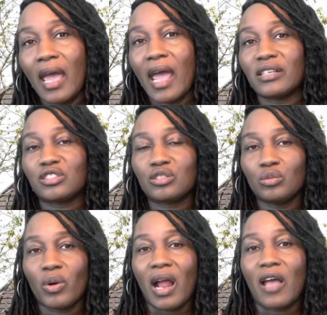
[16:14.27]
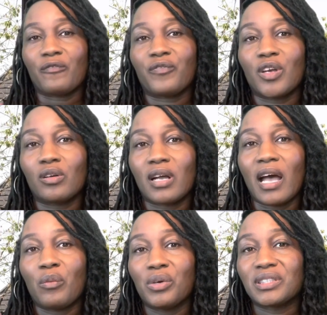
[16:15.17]
as to where I felt
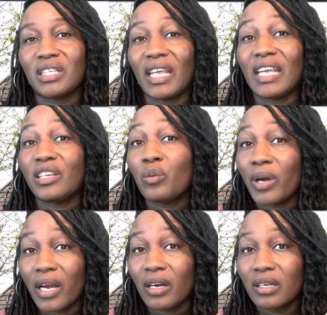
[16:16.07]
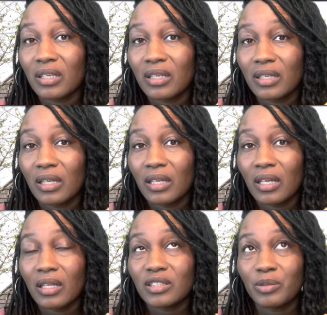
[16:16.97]
God wasn't anywhere
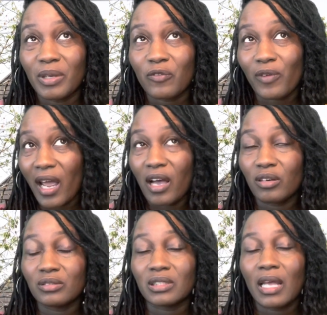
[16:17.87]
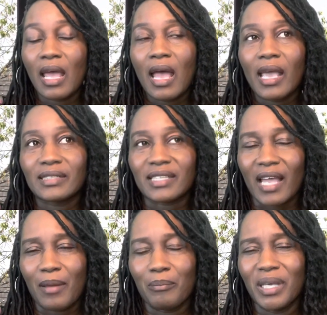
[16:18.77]
to be found. It's
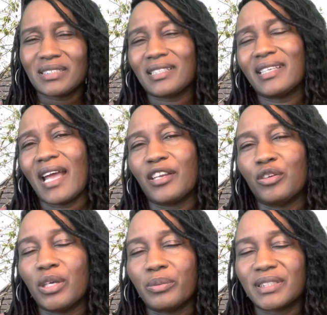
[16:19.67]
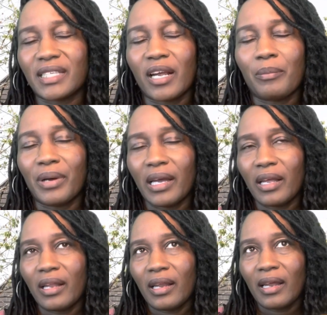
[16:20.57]
like mentally I knew he was there,
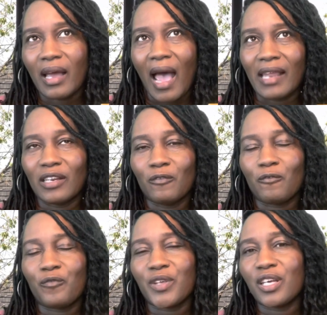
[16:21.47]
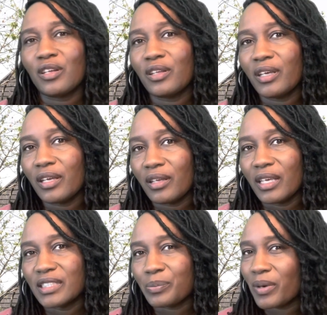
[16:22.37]
but I didn't feel
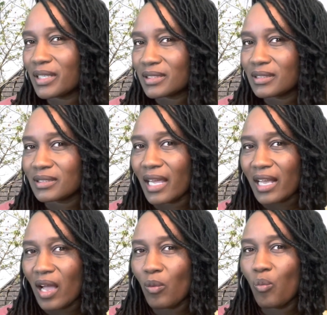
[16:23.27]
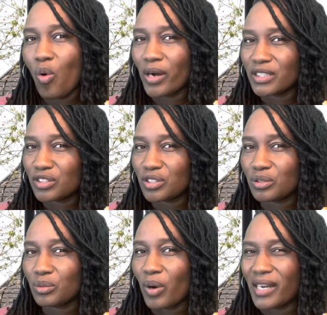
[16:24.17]
his presence like I wanted
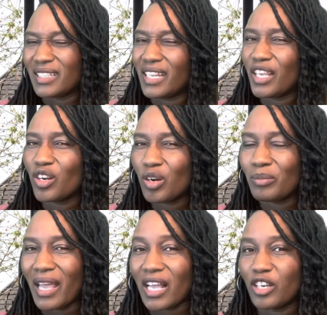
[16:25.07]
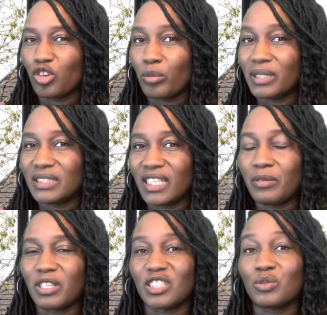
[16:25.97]
to, or I didn't hear him like I normally did.
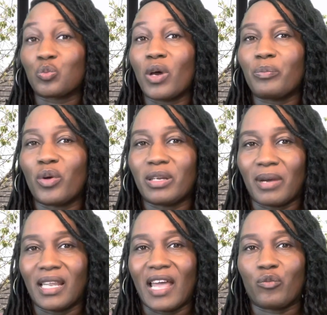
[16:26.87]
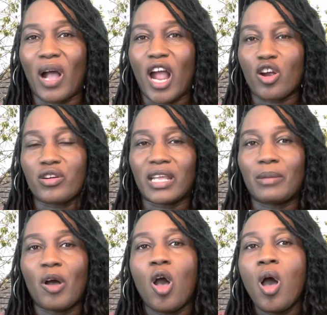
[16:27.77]
Because there was one point in my life where I heard
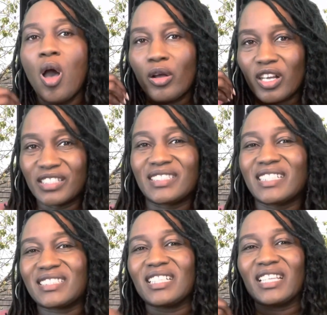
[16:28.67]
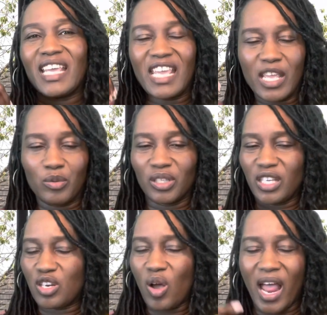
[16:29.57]
him consistently. He would,
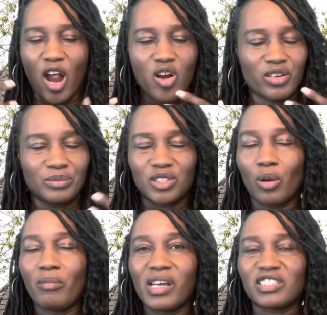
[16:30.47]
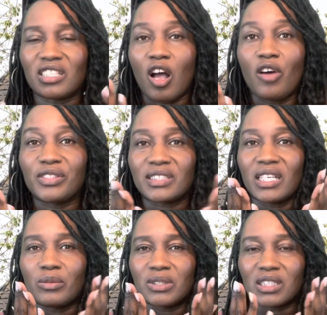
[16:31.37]
you know, I heard him so much, and all of a
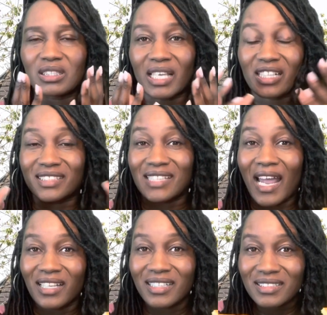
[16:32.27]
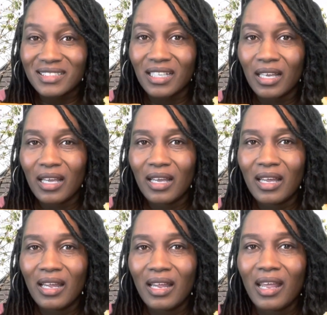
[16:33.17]
sudden it was just like a silence.
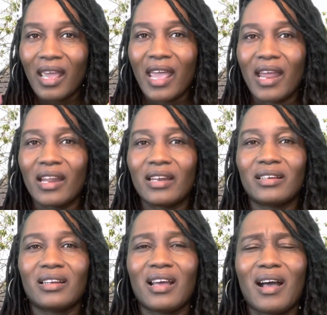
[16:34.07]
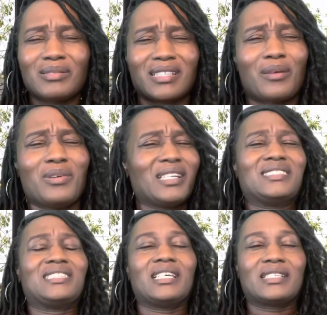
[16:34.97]
And I was like, what
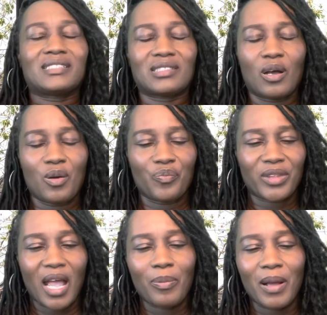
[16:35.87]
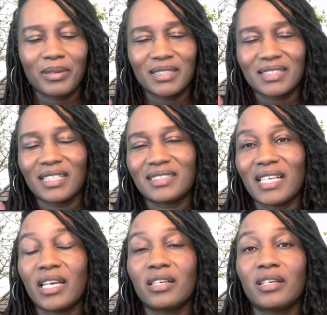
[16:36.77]
is this? So I'll probably discuss
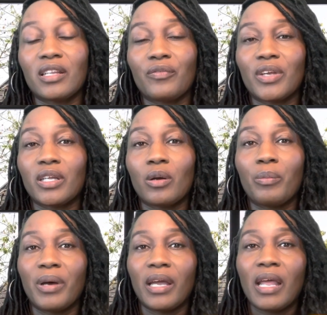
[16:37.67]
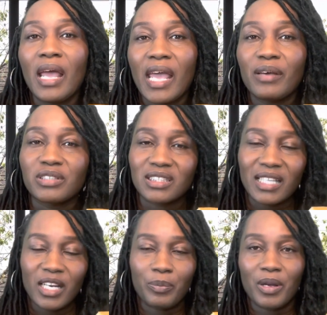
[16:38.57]
that in another video, but it was just
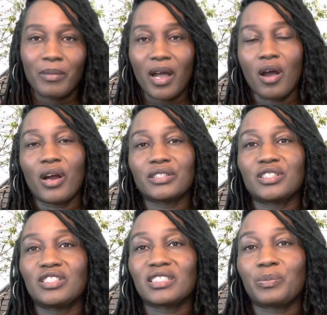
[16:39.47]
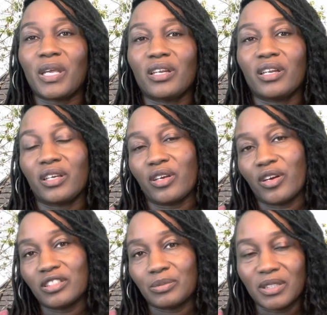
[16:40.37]
laid upon my heart to just be an
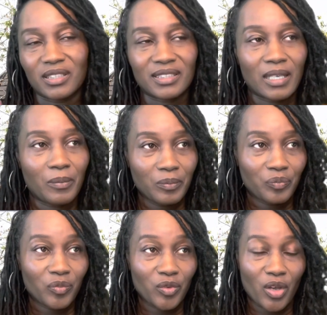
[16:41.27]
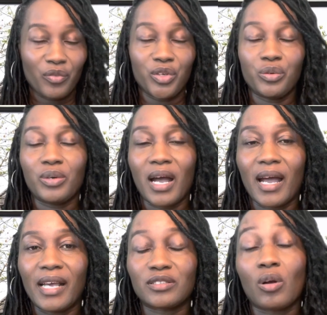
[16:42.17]
encouragement to some of you
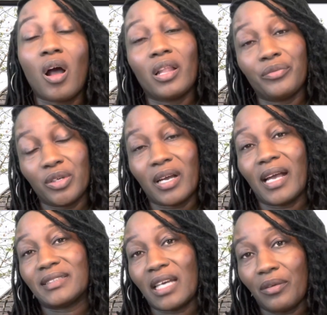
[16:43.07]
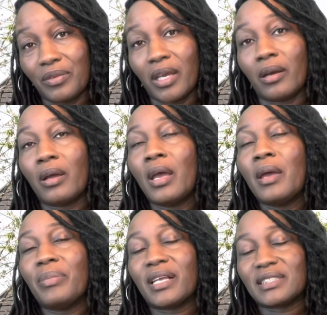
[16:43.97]
guys, or all of you guys out there.
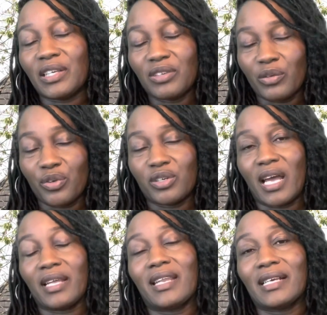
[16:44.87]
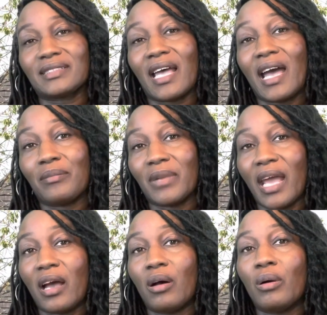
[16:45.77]
Because even if you're not in that time
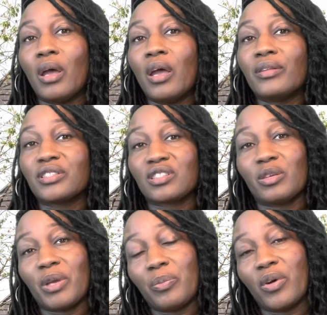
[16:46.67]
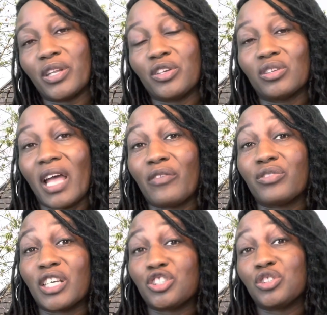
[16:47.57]
now, there's going to be a point in your life
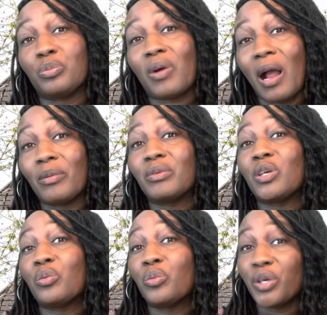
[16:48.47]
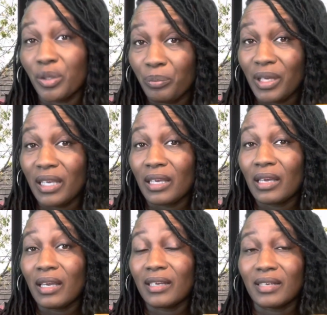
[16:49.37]
that you probably will be
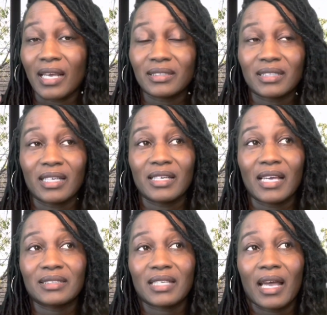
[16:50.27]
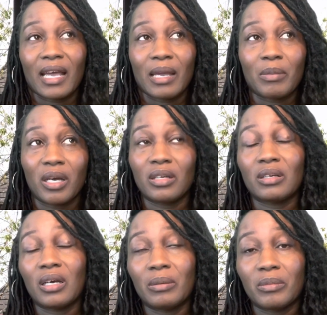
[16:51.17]
in that, in that time.
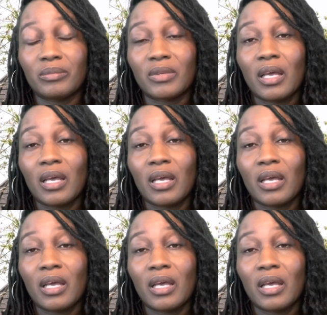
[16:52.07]
Uh, um,